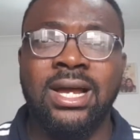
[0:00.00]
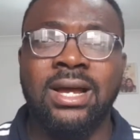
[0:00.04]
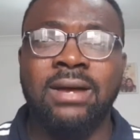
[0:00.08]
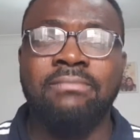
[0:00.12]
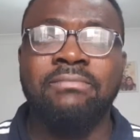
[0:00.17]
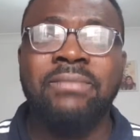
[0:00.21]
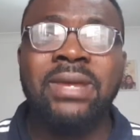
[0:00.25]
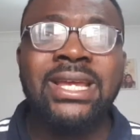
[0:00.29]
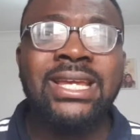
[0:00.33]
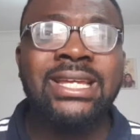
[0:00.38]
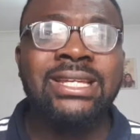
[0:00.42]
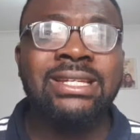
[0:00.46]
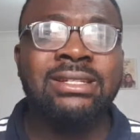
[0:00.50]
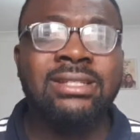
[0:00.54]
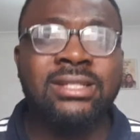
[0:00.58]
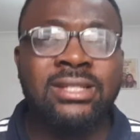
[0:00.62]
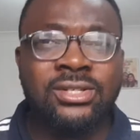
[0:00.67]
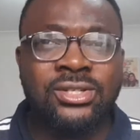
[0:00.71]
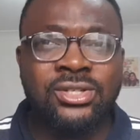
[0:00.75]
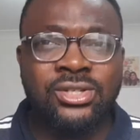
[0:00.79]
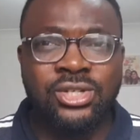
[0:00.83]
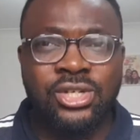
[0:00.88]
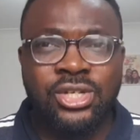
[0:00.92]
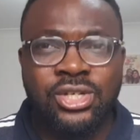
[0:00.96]
making the
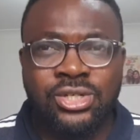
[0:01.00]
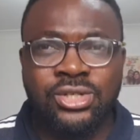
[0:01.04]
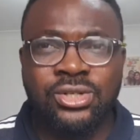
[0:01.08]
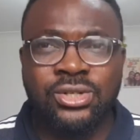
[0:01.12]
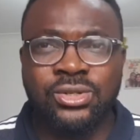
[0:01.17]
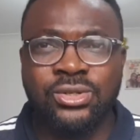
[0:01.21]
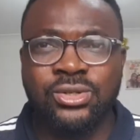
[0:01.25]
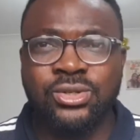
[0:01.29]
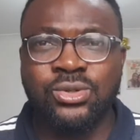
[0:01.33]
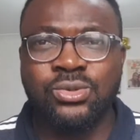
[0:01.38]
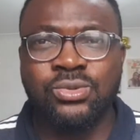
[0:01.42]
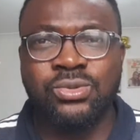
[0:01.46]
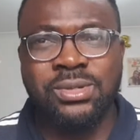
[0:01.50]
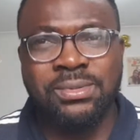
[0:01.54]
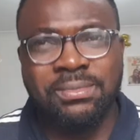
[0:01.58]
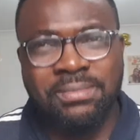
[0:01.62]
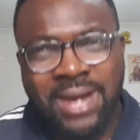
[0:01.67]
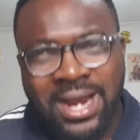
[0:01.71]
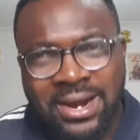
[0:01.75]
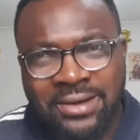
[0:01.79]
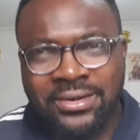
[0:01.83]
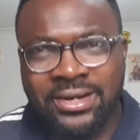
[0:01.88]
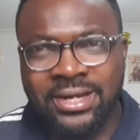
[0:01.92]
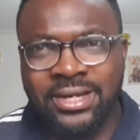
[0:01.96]
decision to
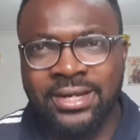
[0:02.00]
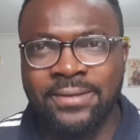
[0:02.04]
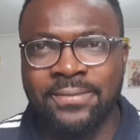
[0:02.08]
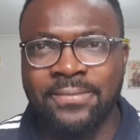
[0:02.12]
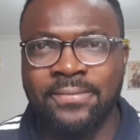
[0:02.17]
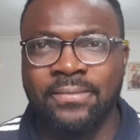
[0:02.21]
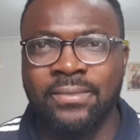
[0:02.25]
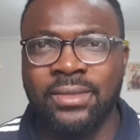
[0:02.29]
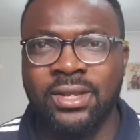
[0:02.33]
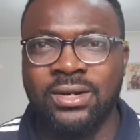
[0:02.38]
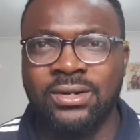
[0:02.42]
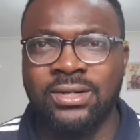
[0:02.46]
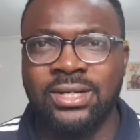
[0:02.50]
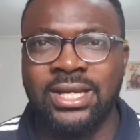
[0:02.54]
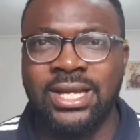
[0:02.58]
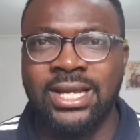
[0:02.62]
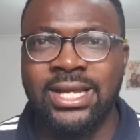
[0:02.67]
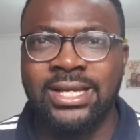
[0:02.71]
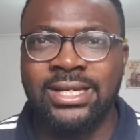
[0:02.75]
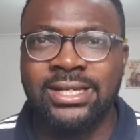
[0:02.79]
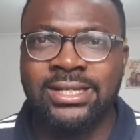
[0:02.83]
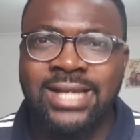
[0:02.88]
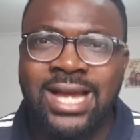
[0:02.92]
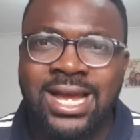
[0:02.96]
remarry.
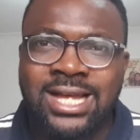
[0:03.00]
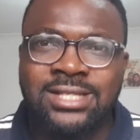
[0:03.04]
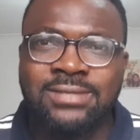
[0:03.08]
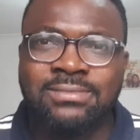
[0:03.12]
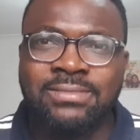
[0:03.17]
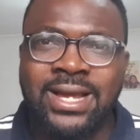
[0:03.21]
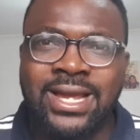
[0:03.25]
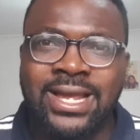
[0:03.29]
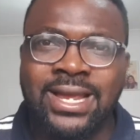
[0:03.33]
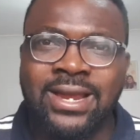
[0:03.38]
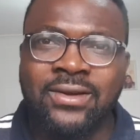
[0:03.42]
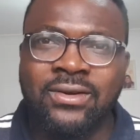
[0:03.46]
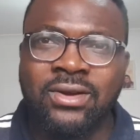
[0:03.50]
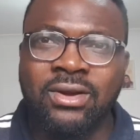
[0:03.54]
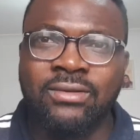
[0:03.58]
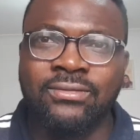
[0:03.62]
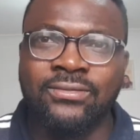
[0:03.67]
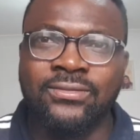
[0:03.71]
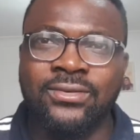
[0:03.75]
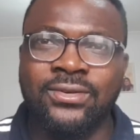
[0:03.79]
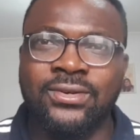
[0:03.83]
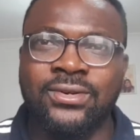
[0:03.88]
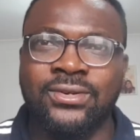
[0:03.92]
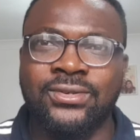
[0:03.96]
Okay, that's my area
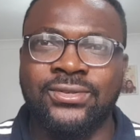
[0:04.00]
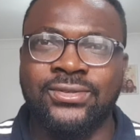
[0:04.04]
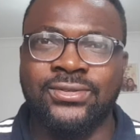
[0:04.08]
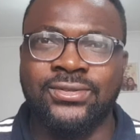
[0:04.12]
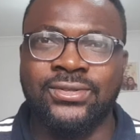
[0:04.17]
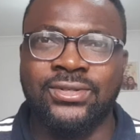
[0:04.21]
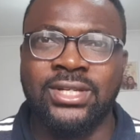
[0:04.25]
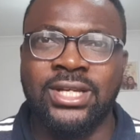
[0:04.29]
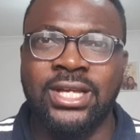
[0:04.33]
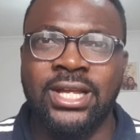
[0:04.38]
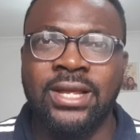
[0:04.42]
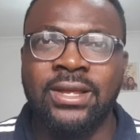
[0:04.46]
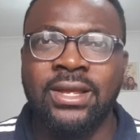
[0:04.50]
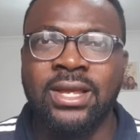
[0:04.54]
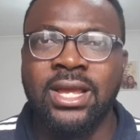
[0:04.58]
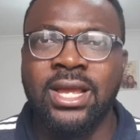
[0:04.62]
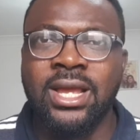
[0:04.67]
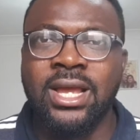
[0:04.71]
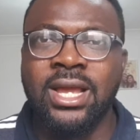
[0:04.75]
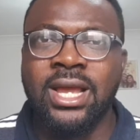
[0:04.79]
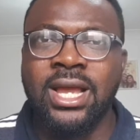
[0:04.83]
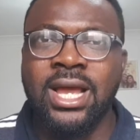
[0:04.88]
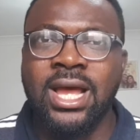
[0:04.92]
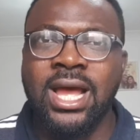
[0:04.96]
of focus today.
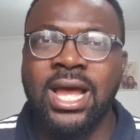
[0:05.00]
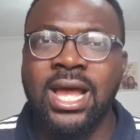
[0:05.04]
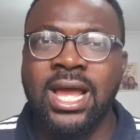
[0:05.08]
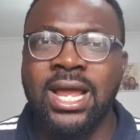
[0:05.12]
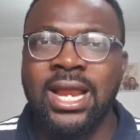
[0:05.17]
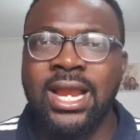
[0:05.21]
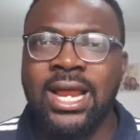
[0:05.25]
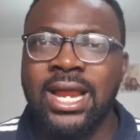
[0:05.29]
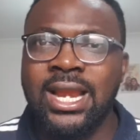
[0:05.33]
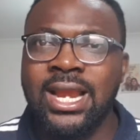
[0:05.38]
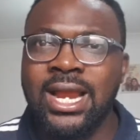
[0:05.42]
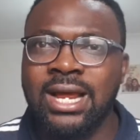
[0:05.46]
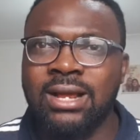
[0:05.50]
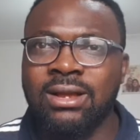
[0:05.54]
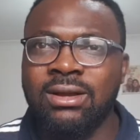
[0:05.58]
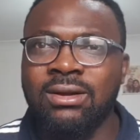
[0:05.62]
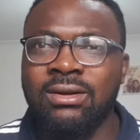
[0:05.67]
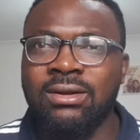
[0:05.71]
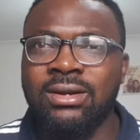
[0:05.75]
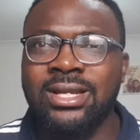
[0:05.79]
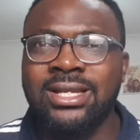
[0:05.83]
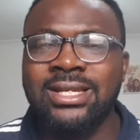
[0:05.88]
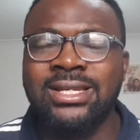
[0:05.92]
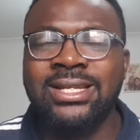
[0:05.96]
And I
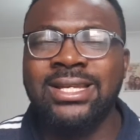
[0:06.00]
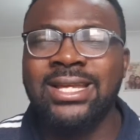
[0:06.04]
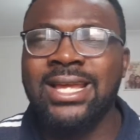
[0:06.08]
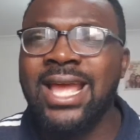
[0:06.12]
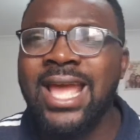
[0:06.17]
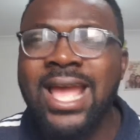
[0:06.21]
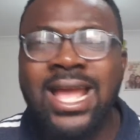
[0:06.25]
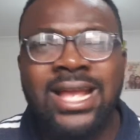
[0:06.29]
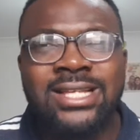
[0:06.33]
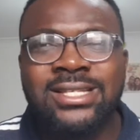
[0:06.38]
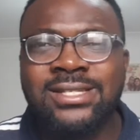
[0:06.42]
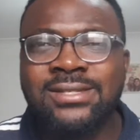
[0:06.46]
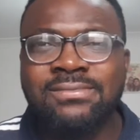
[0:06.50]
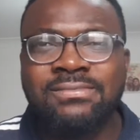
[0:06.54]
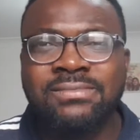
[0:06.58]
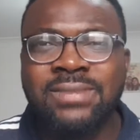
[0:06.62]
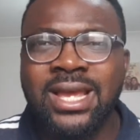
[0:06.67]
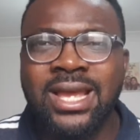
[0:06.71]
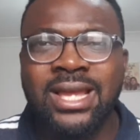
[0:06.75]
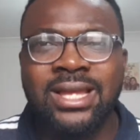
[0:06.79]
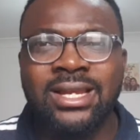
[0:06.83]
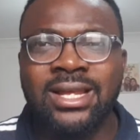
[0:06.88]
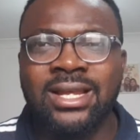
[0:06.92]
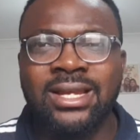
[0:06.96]
call it the
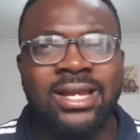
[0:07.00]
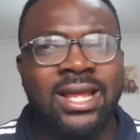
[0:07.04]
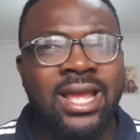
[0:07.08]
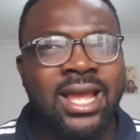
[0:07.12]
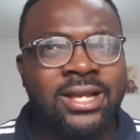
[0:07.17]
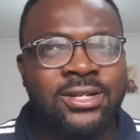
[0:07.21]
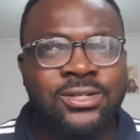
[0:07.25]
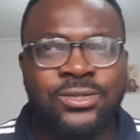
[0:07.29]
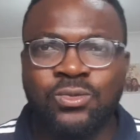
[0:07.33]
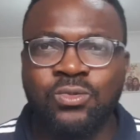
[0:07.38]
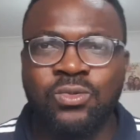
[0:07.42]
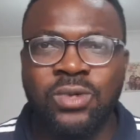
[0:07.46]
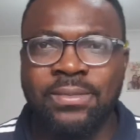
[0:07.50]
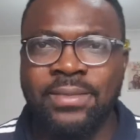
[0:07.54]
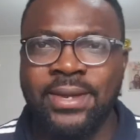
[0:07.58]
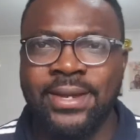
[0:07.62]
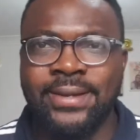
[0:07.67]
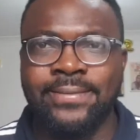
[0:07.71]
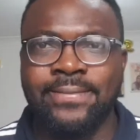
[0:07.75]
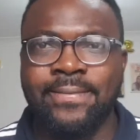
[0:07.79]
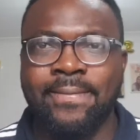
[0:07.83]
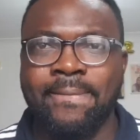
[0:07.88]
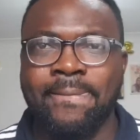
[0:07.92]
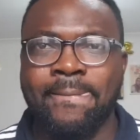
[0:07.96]
ex-men and
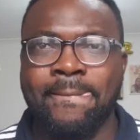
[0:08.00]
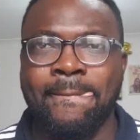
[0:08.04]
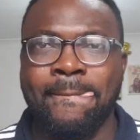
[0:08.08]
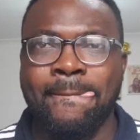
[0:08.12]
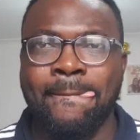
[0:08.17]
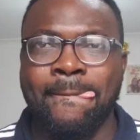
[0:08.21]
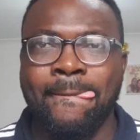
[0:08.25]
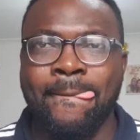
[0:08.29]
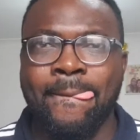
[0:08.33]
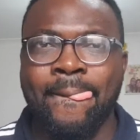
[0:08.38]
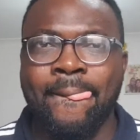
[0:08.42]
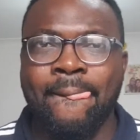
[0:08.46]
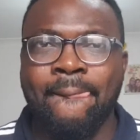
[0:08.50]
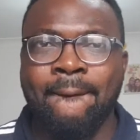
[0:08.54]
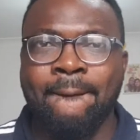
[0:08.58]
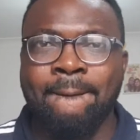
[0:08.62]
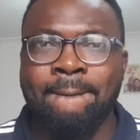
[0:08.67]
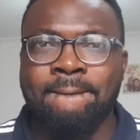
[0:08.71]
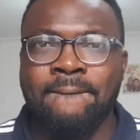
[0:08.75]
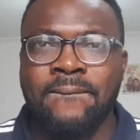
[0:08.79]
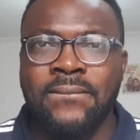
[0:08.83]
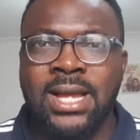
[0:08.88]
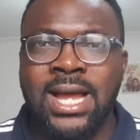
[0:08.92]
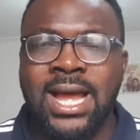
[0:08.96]
ex-women.
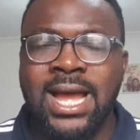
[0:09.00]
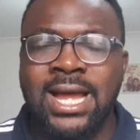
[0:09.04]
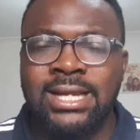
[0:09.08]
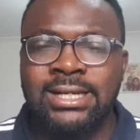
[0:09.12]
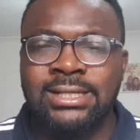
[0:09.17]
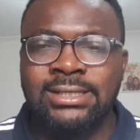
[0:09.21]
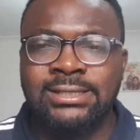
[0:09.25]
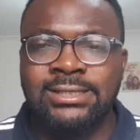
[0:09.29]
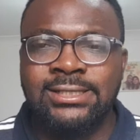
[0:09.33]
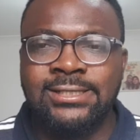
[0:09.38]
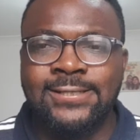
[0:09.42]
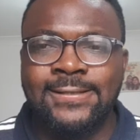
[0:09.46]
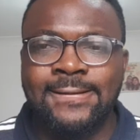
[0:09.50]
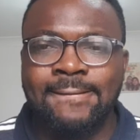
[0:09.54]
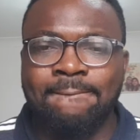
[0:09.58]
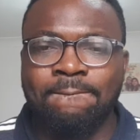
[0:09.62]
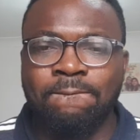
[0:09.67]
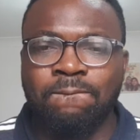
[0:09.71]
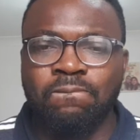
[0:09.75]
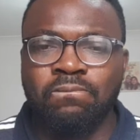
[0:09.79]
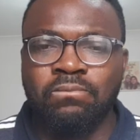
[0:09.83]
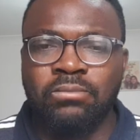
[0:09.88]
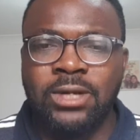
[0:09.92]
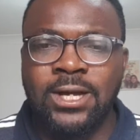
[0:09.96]
And
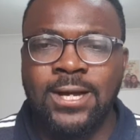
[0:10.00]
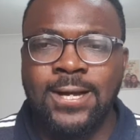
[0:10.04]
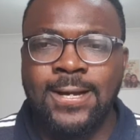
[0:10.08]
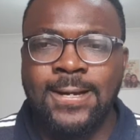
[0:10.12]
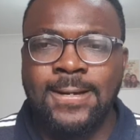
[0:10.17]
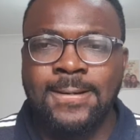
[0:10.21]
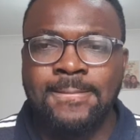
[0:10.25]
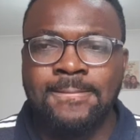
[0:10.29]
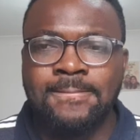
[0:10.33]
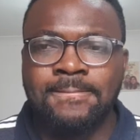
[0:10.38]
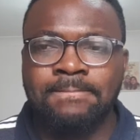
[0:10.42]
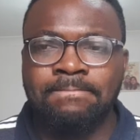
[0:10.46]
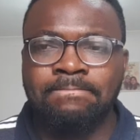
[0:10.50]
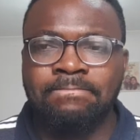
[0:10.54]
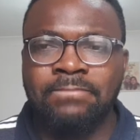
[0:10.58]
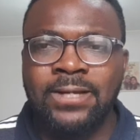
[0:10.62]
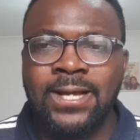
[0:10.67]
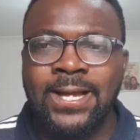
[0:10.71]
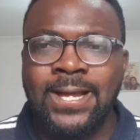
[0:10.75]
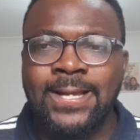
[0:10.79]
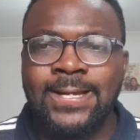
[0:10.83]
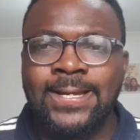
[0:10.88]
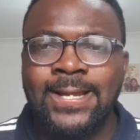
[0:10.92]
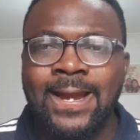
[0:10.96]
um,
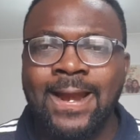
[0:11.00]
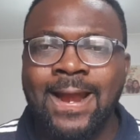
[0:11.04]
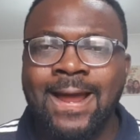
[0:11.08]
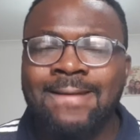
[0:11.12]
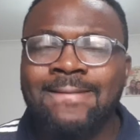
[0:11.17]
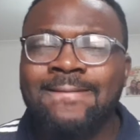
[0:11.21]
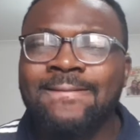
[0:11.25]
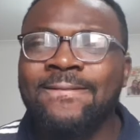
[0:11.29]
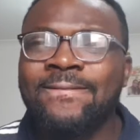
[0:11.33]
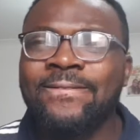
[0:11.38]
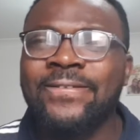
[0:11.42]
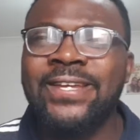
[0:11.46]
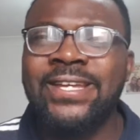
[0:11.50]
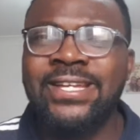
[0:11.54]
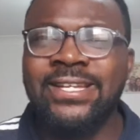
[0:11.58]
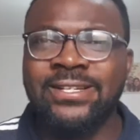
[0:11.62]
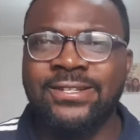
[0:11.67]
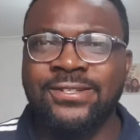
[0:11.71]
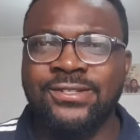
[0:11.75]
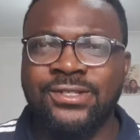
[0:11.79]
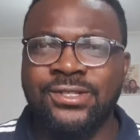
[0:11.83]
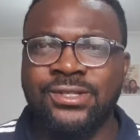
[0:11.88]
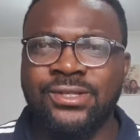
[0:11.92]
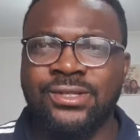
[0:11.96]
there are
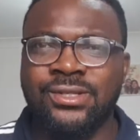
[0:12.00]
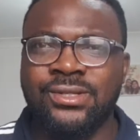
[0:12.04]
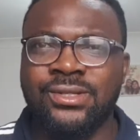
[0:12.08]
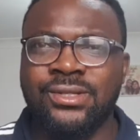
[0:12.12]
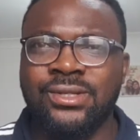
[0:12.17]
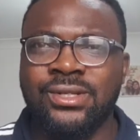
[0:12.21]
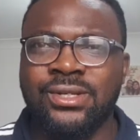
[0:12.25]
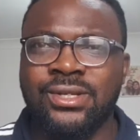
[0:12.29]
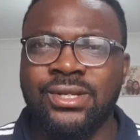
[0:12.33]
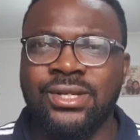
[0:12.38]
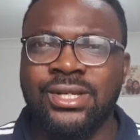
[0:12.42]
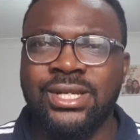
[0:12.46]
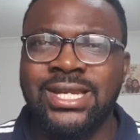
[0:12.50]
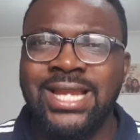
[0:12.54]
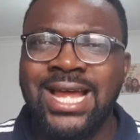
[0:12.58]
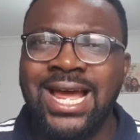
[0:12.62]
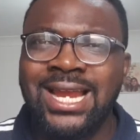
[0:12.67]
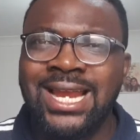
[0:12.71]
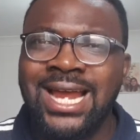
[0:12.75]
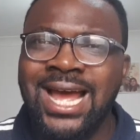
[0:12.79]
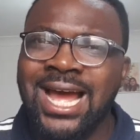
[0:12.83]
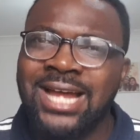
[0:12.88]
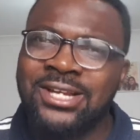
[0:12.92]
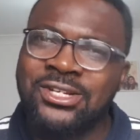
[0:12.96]
things
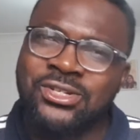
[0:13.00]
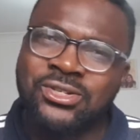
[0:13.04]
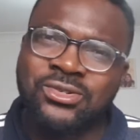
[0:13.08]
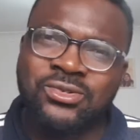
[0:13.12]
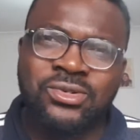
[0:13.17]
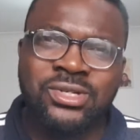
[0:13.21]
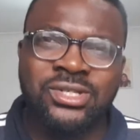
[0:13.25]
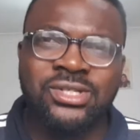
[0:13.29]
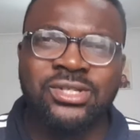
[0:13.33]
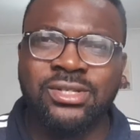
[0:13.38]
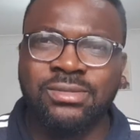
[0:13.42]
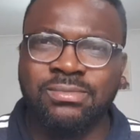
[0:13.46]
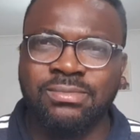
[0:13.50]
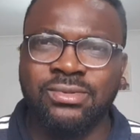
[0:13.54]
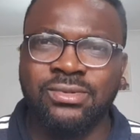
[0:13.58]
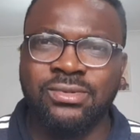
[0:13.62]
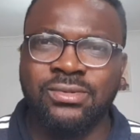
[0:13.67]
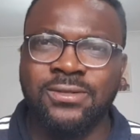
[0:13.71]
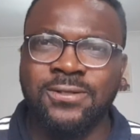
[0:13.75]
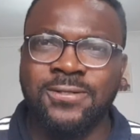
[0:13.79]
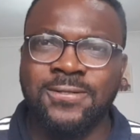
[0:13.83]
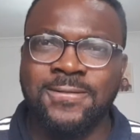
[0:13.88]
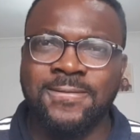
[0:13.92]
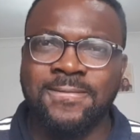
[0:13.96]
that are
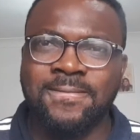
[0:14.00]
traceable